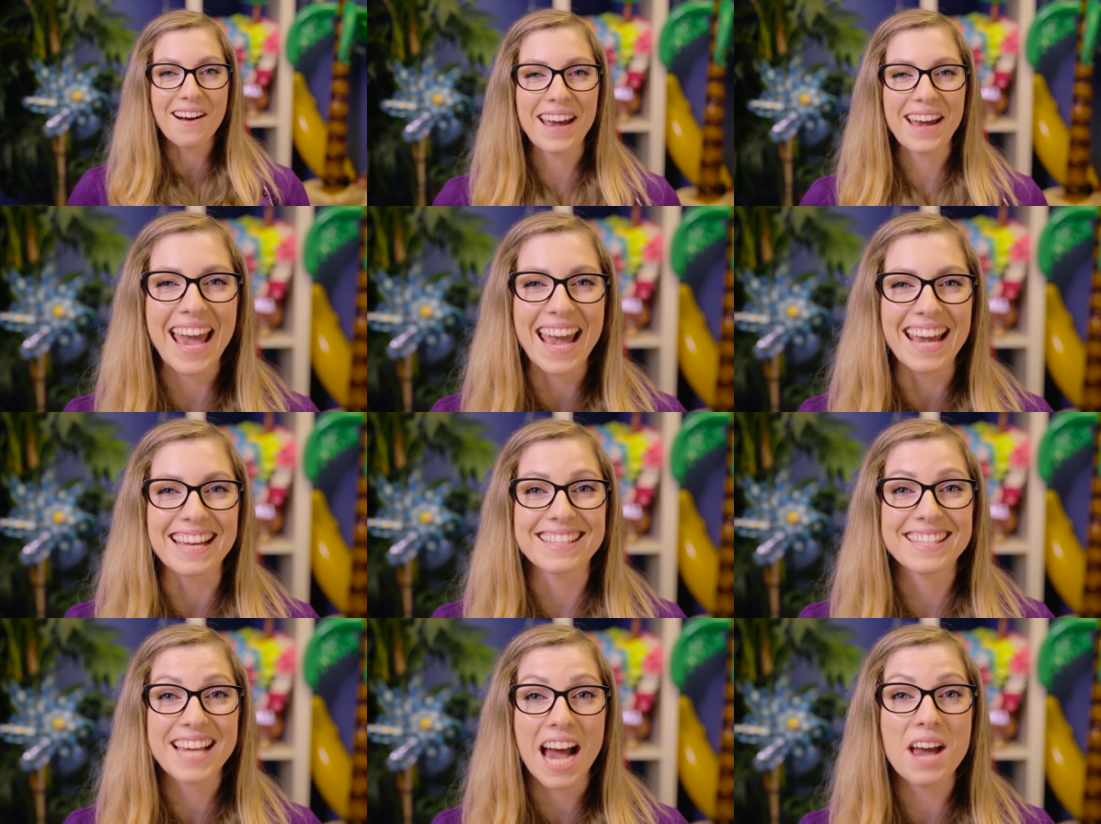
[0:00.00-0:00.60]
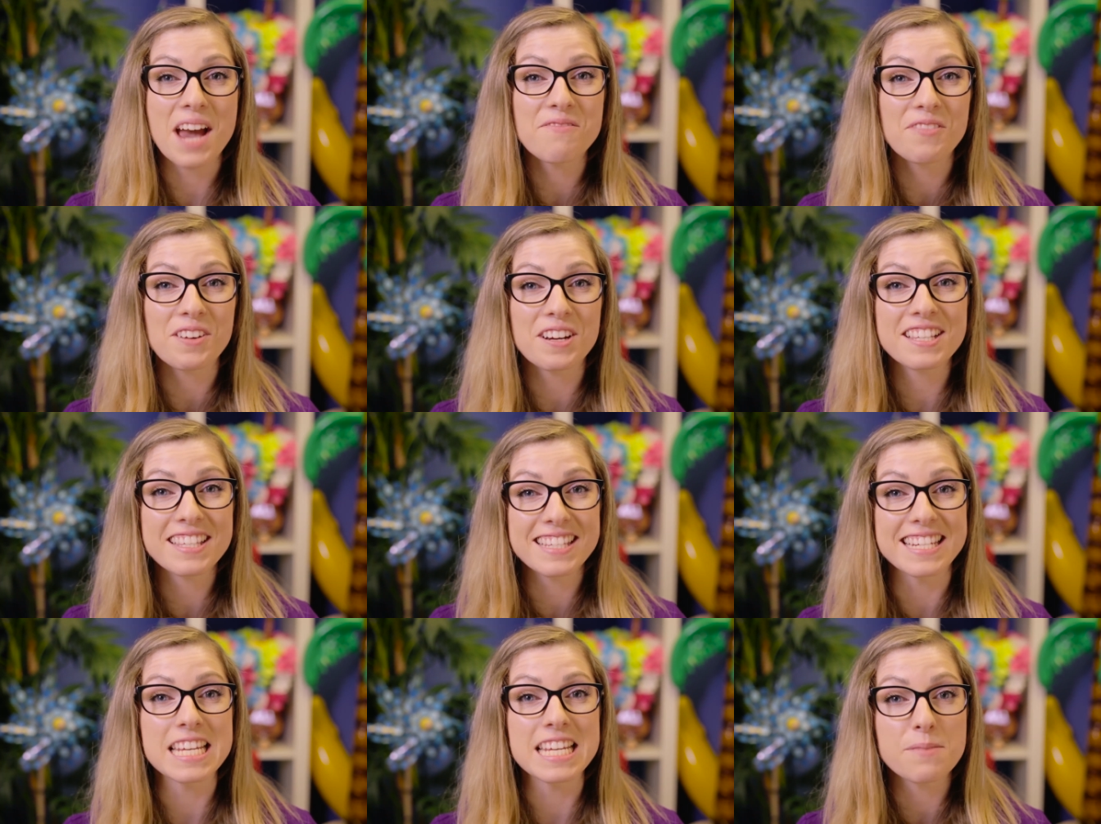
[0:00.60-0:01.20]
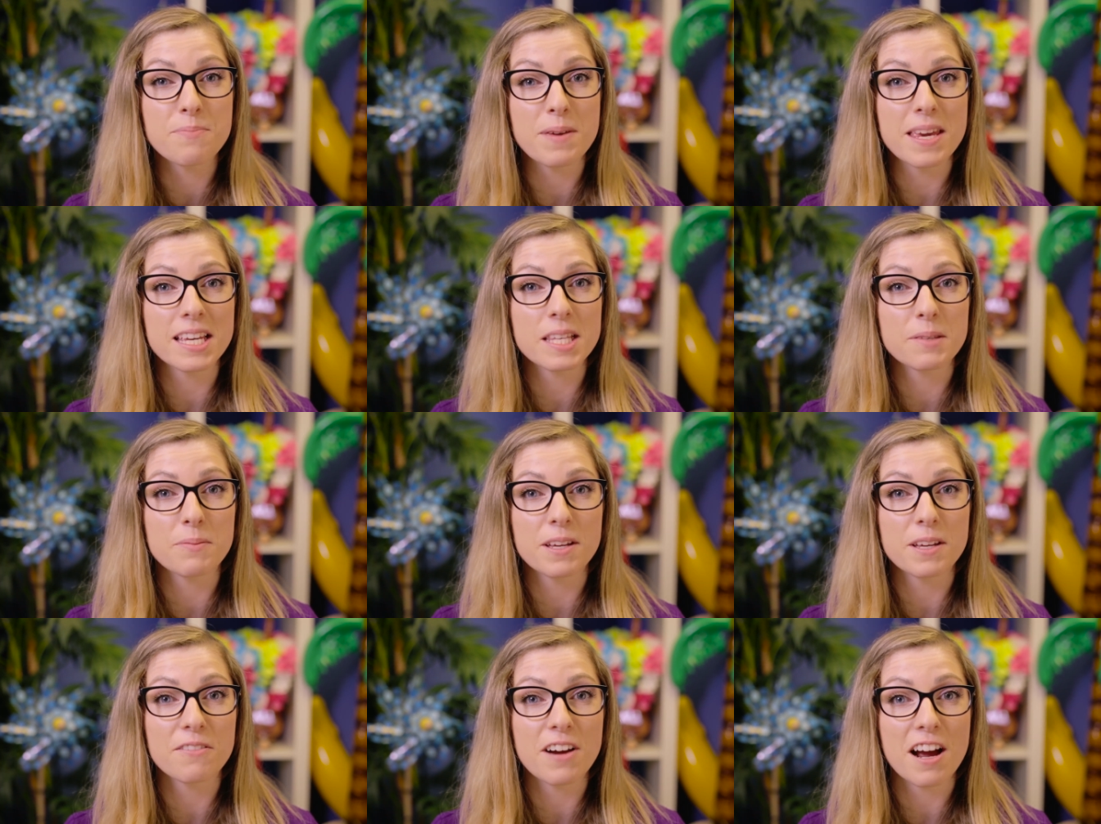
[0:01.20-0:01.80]
Okay, time for a sneak
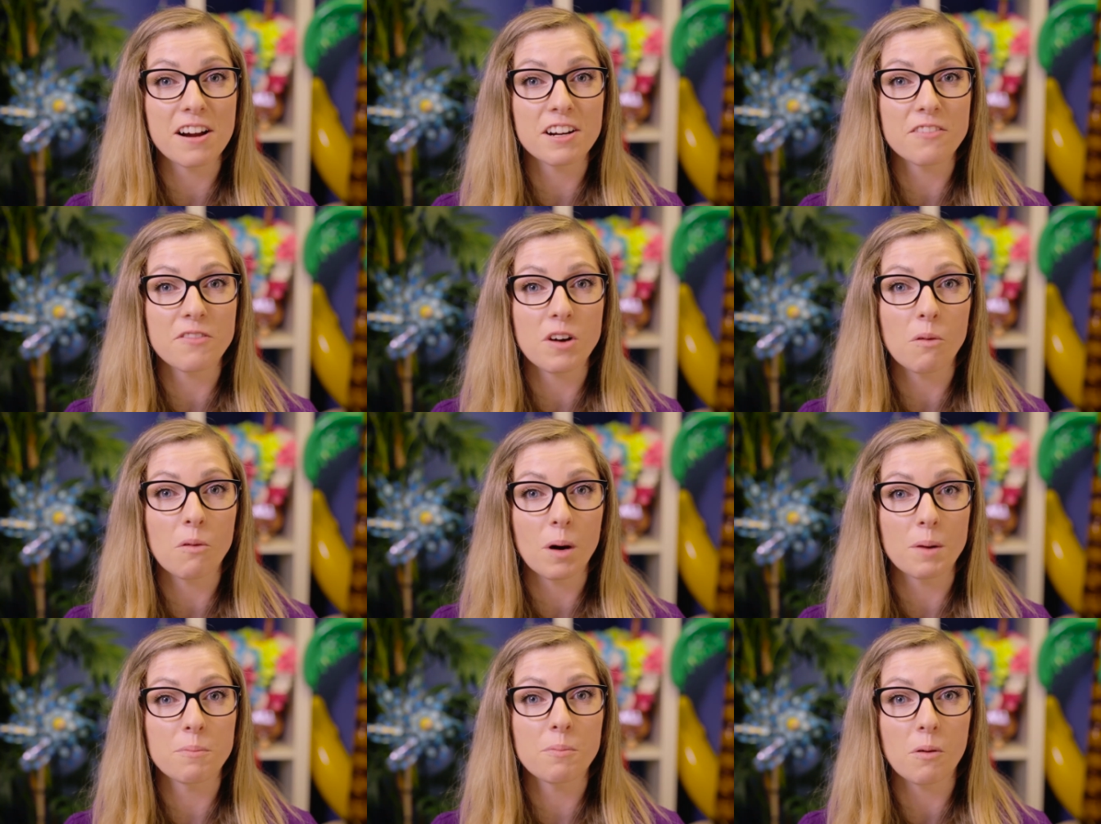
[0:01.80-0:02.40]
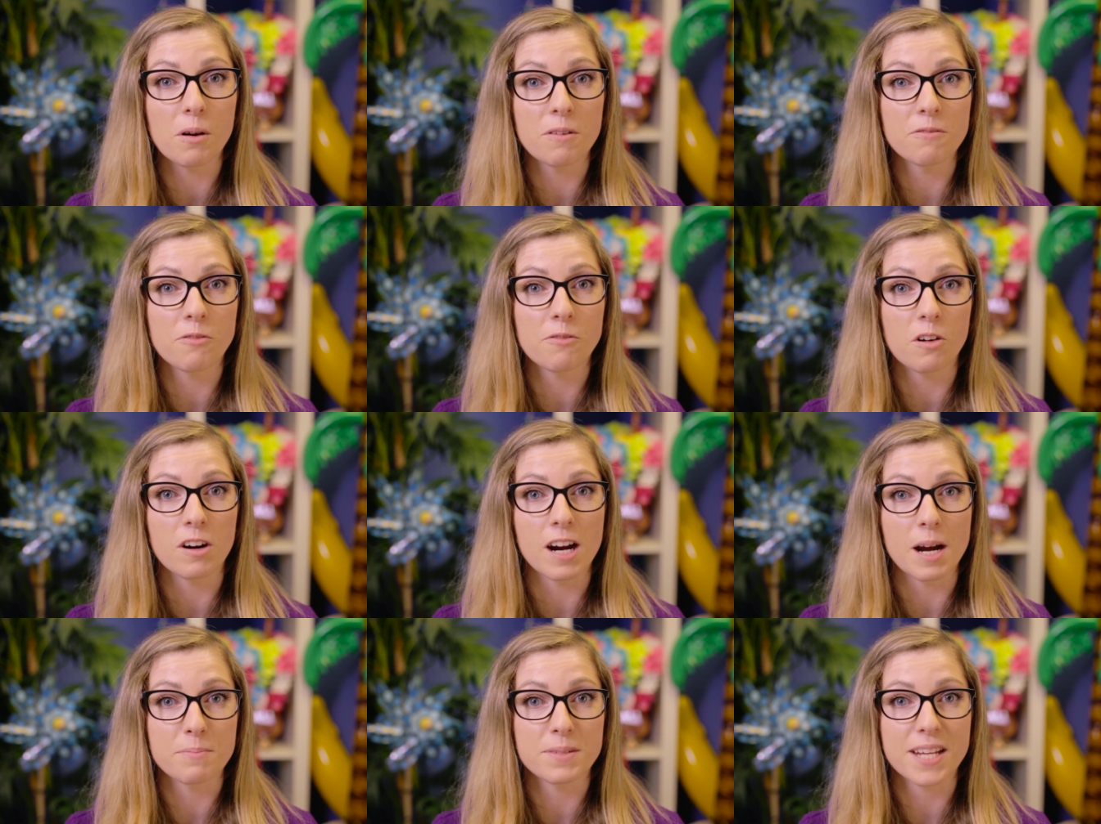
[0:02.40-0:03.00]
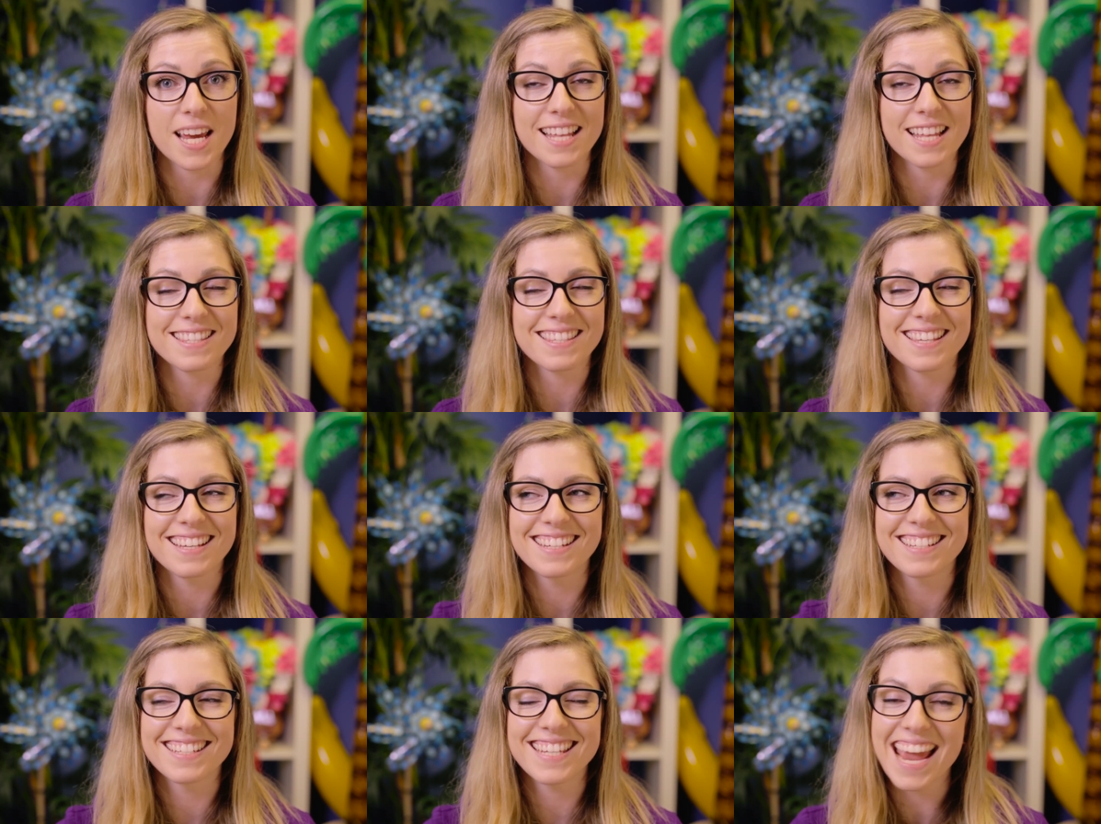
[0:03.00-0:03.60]
peek speed round of our 1.4
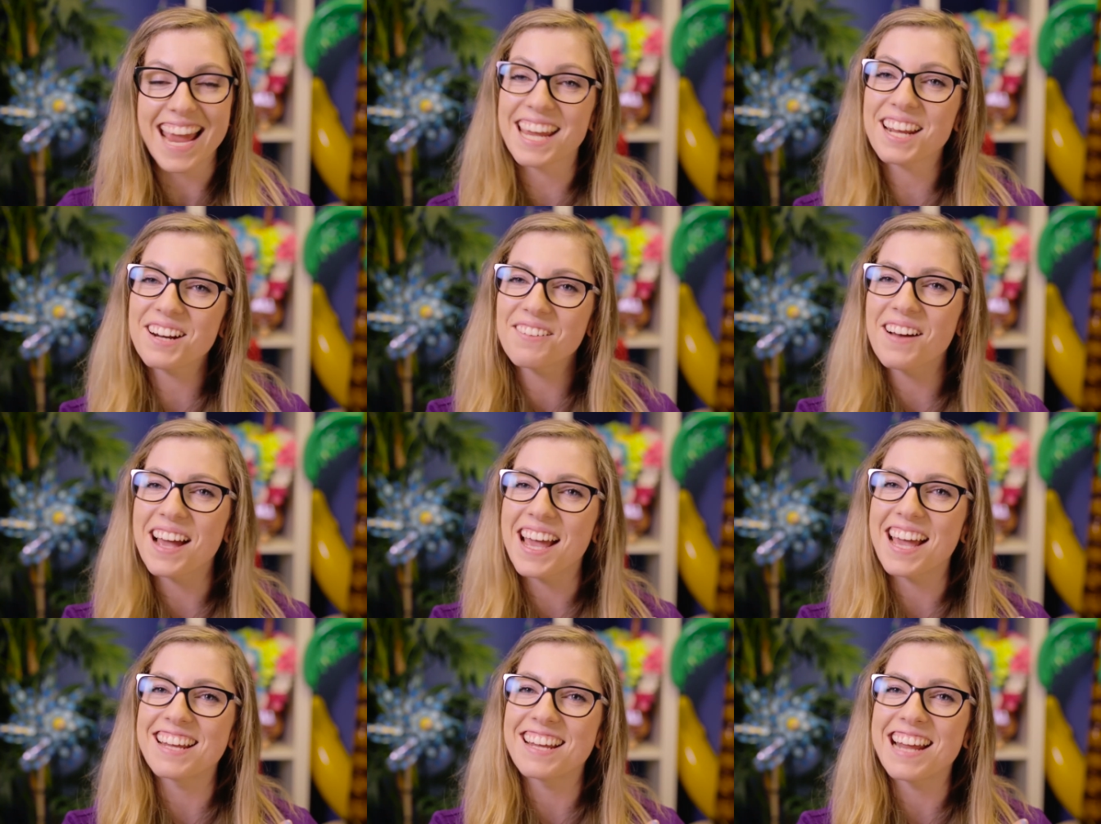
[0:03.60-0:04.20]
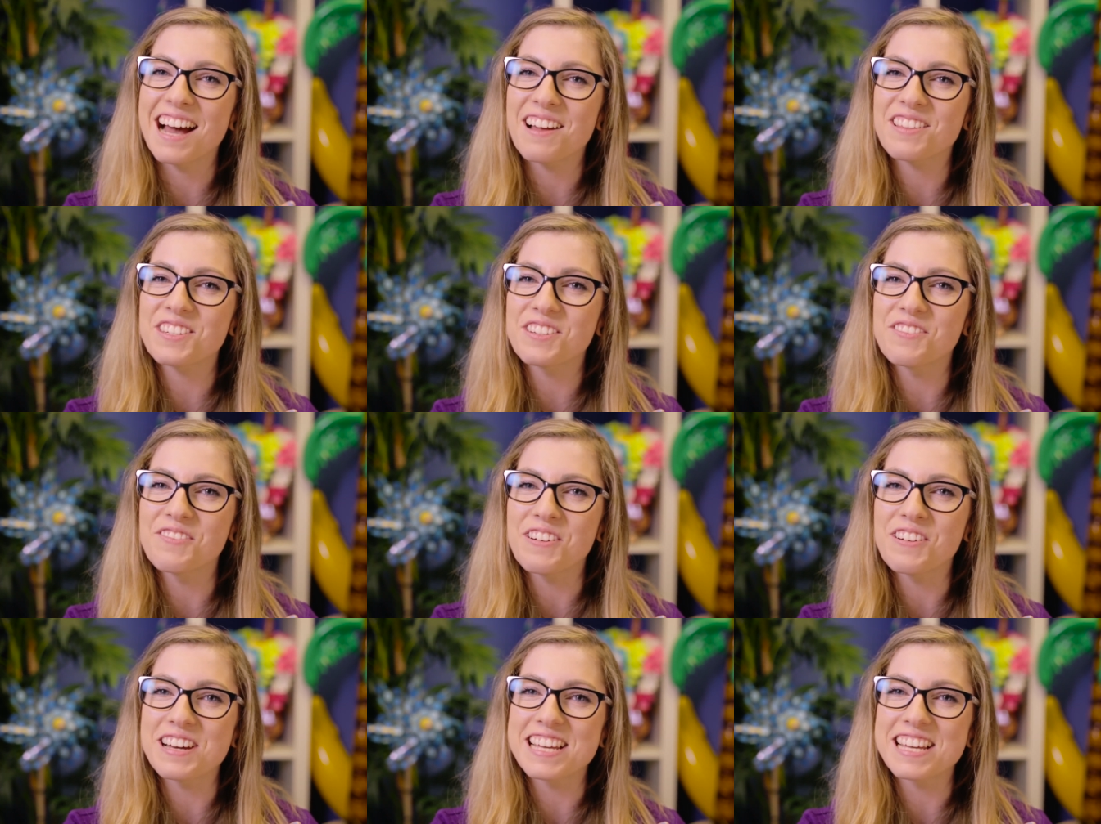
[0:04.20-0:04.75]
updates. Take it away, announcer